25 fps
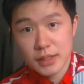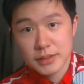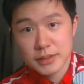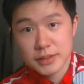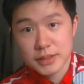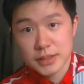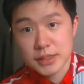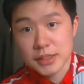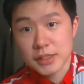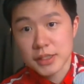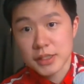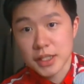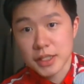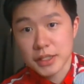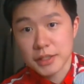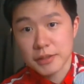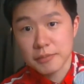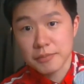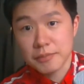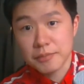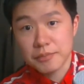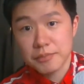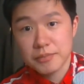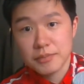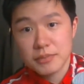See that?
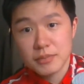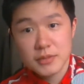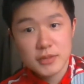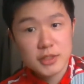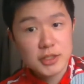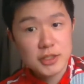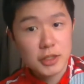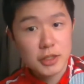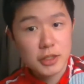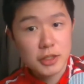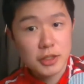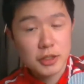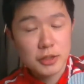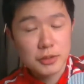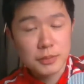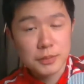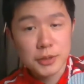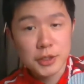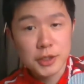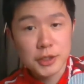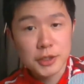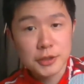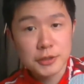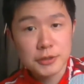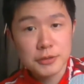It's all
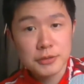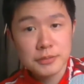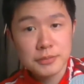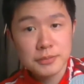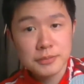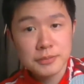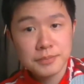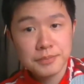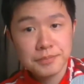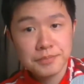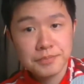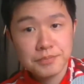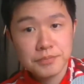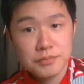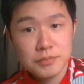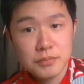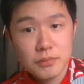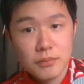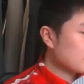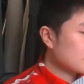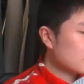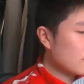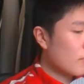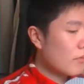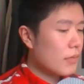blue.
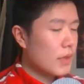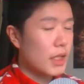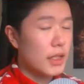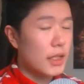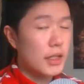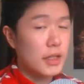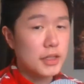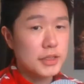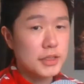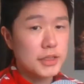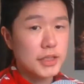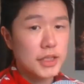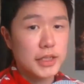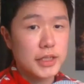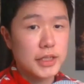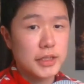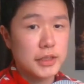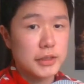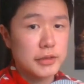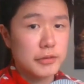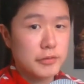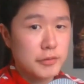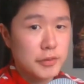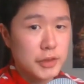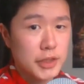I gotta say, it
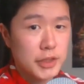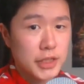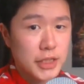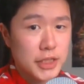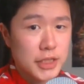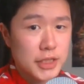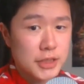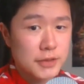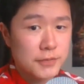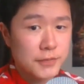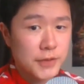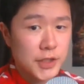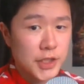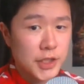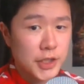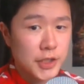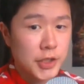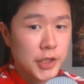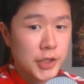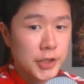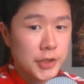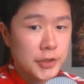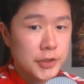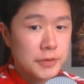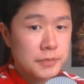really isn't very
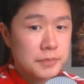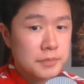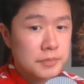good.